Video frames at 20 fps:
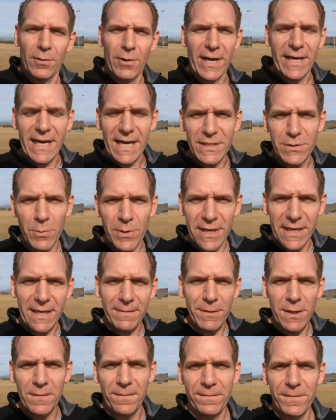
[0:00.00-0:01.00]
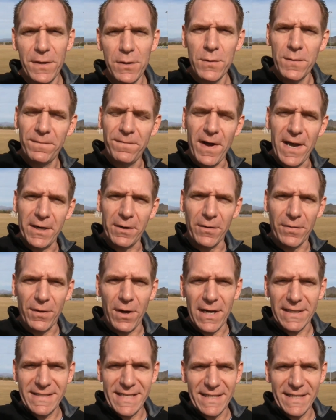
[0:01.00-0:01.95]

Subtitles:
right, guys, I want to give you a few final thoughts